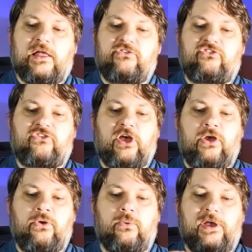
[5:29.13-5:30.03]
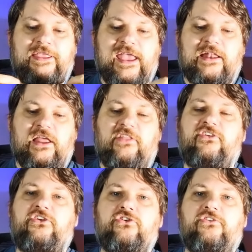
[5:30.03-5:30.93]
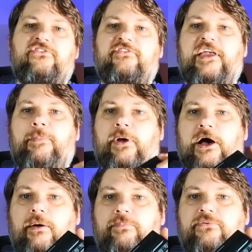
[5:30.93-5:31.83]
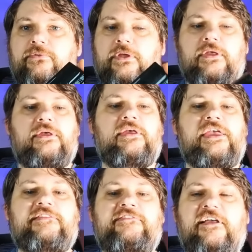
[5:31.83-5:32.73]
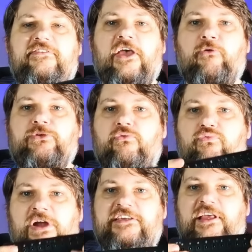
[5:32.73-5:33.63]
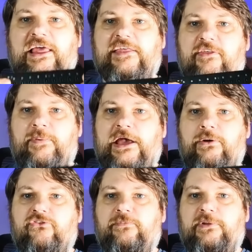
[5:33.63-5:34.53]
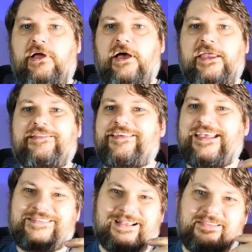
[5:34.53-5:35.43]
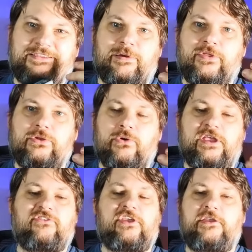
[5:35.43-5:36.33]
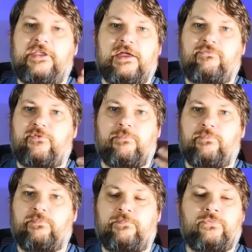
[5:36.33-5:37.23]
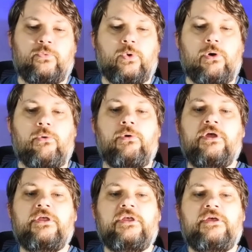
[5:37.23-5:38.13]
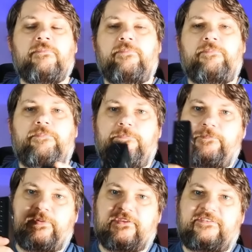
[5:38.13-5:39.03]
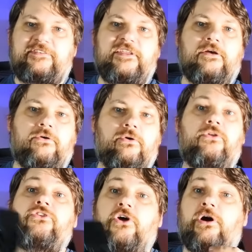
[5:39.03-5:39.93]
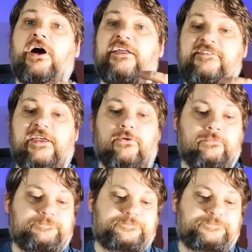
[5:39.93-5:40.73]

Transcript: So again, it's a good step up. It does help you regulate the power supply, takes out some of the noise that you can get from the wall, but still not ideal.